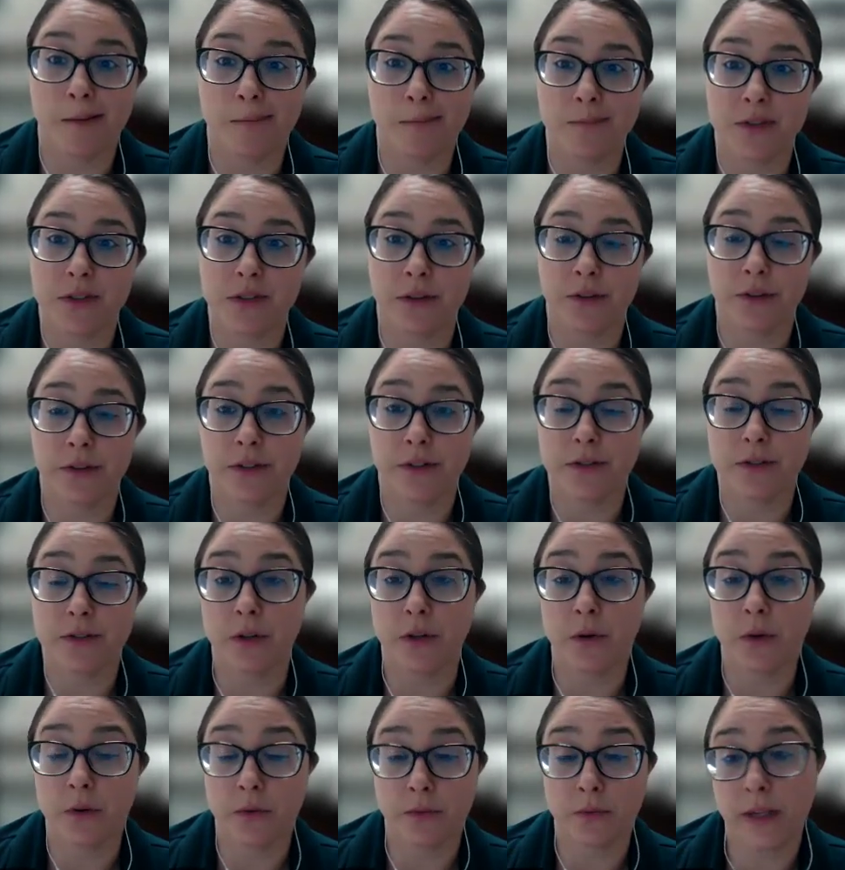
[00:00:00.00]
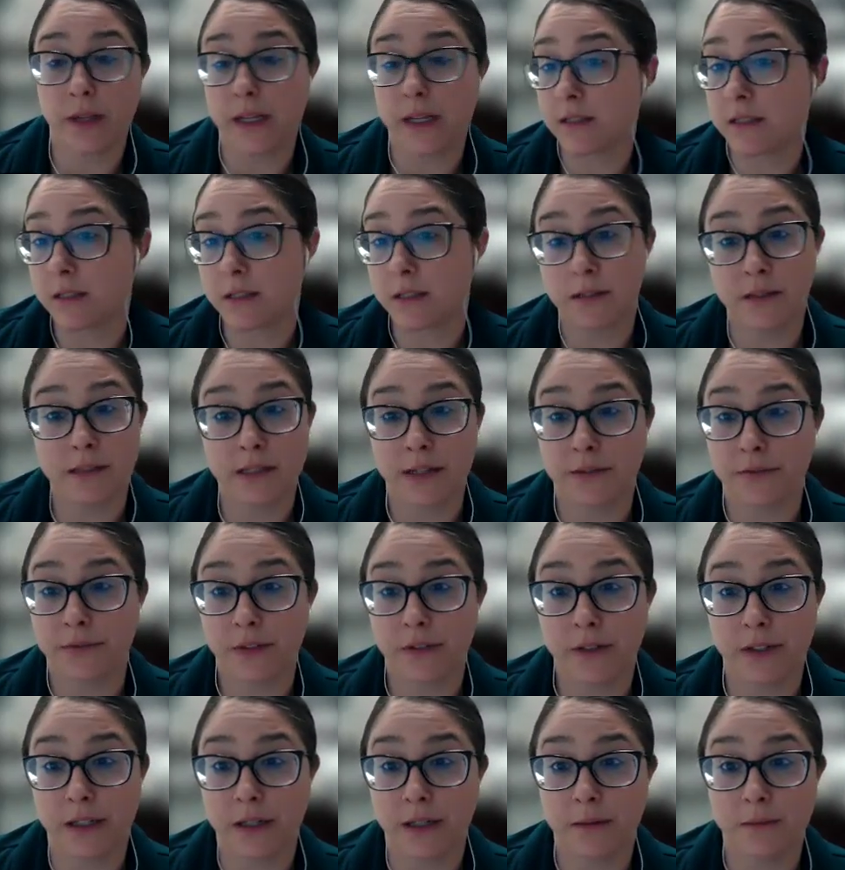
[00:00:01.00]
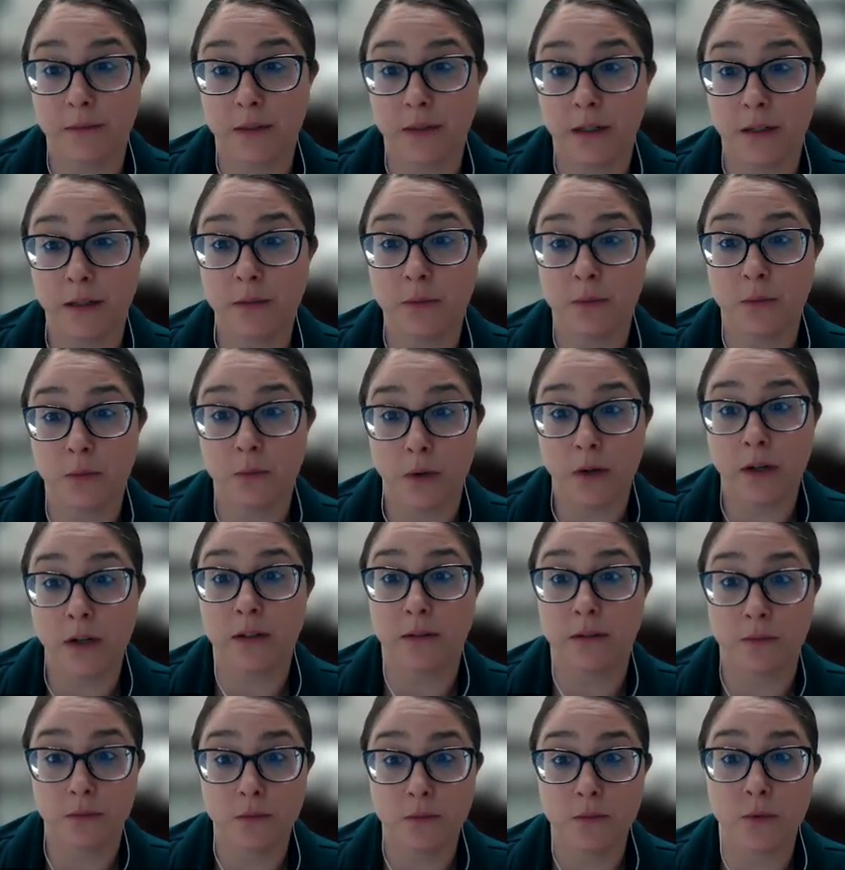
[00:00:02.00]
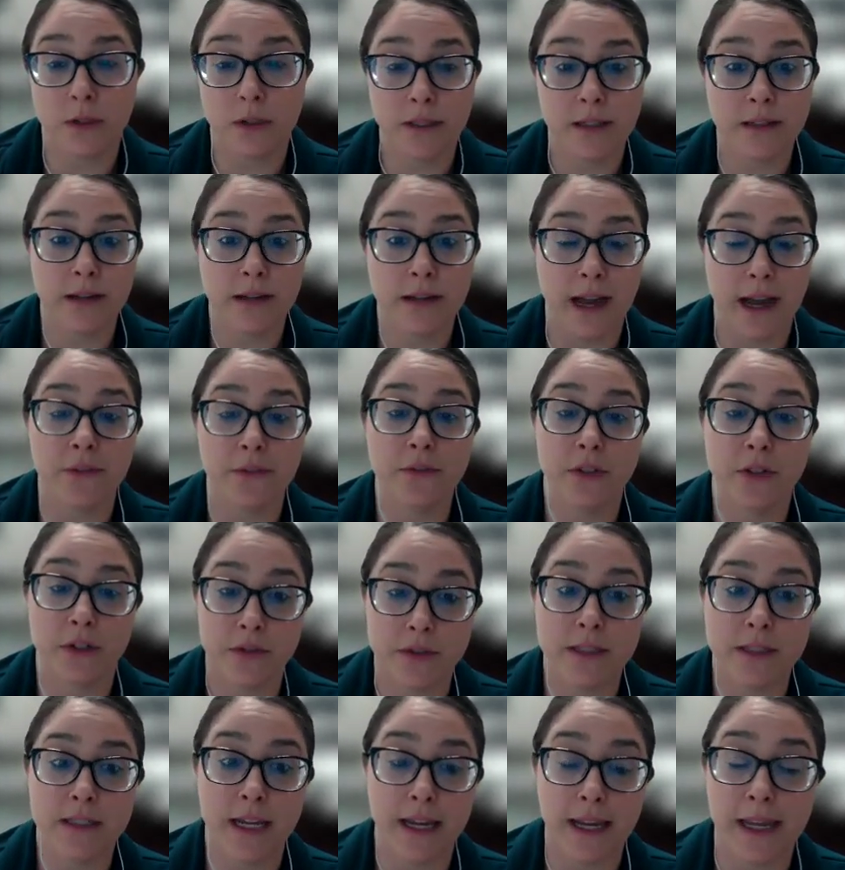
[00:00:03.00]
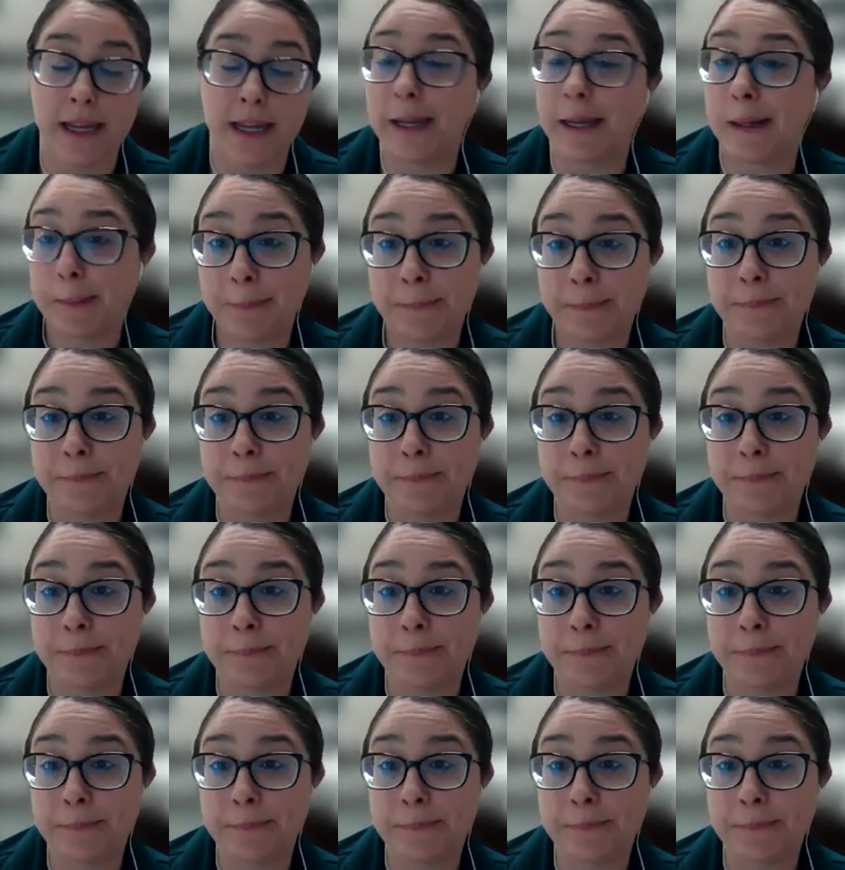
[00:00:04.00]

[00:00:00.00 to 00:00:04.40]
So that's definitely one avenue to take.